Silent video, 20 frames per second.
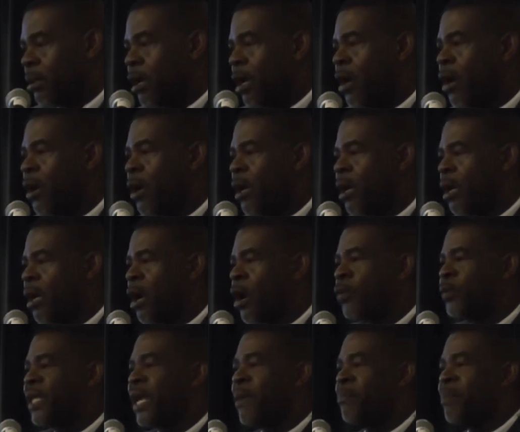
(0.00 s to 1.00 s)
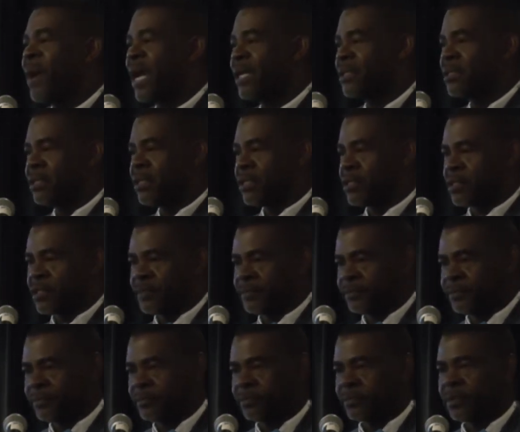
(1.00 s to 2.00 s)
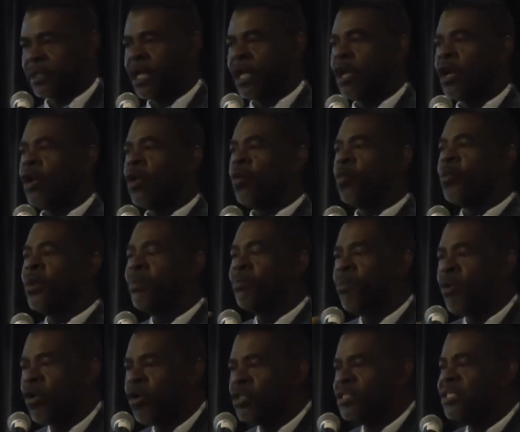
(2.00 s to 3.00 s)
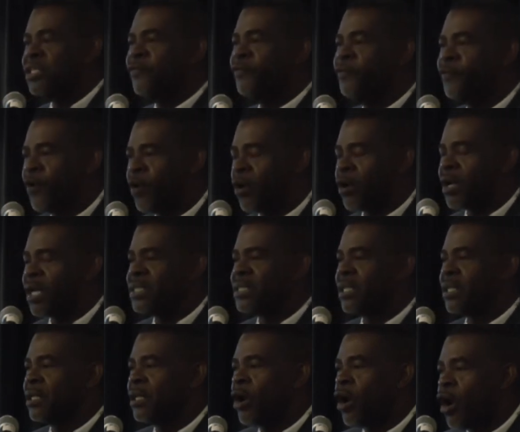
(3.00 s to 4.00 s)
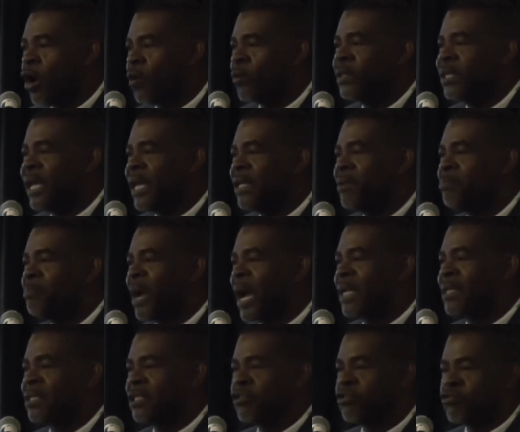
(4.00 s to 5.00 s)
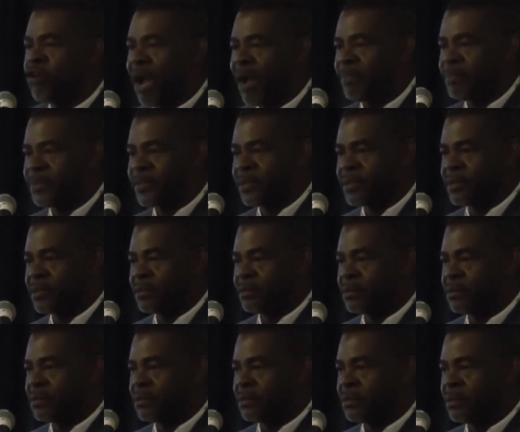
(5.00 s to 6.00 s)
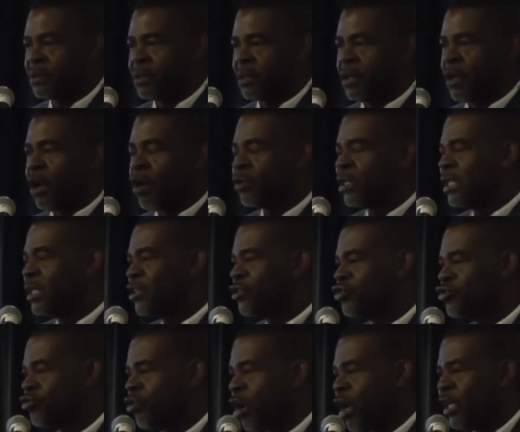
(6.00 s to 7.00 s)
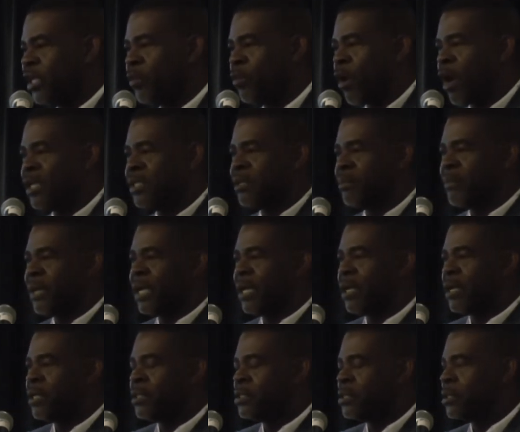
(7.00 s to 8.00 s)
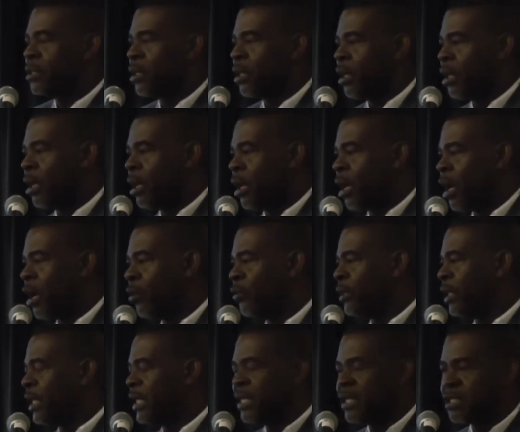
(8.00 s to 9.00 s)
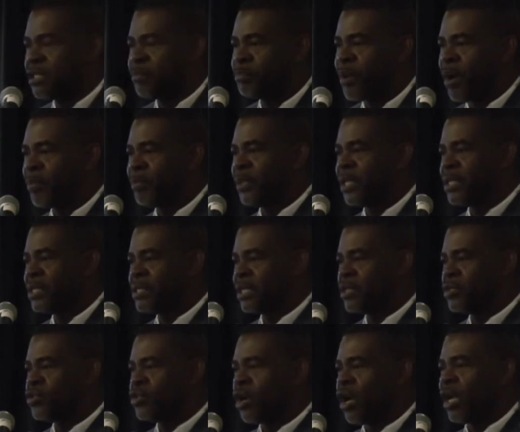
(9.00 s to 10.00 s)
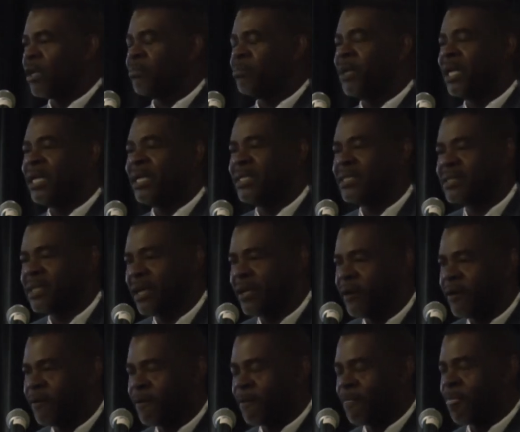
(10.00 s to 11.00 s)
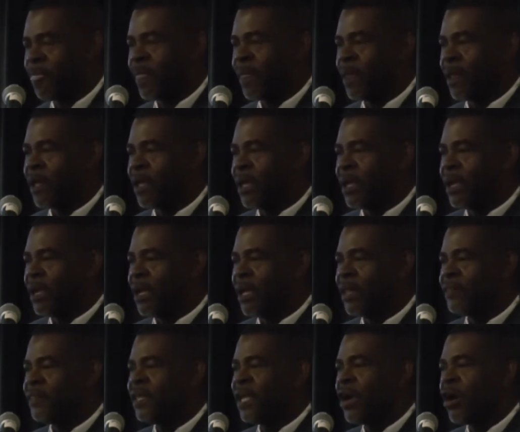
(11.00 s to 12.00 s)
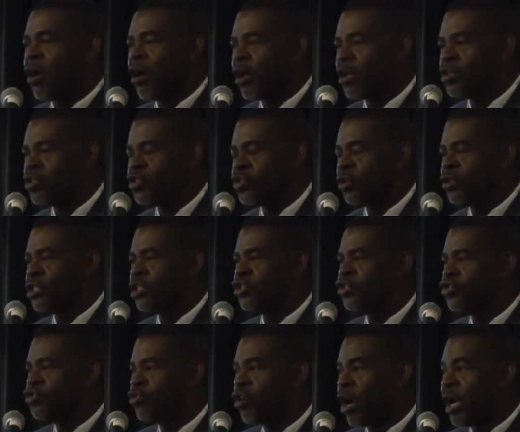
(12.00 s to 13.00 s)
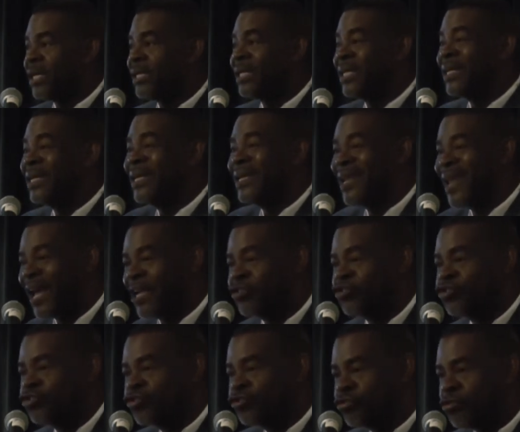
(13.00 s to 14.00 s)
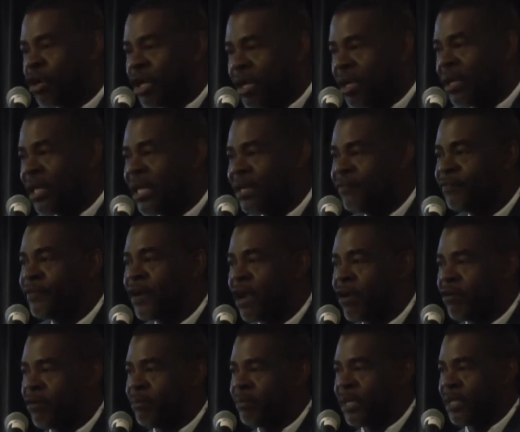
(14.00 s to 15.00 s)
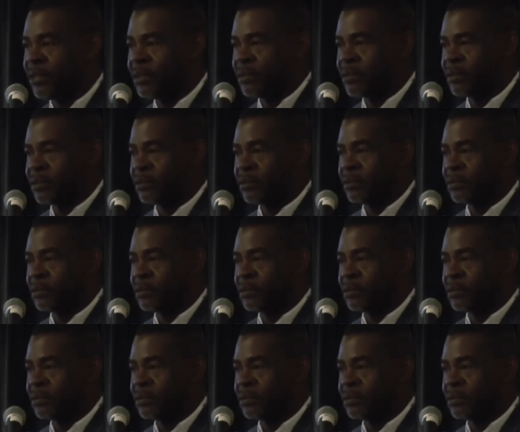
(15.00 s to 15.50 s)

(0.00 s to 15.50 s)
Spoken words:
us. We mostly focus on how they're impacting crops, how they destroy the watermelons, how they eat the pumpkins, and so on. But listen, they're also destroying the natural environment.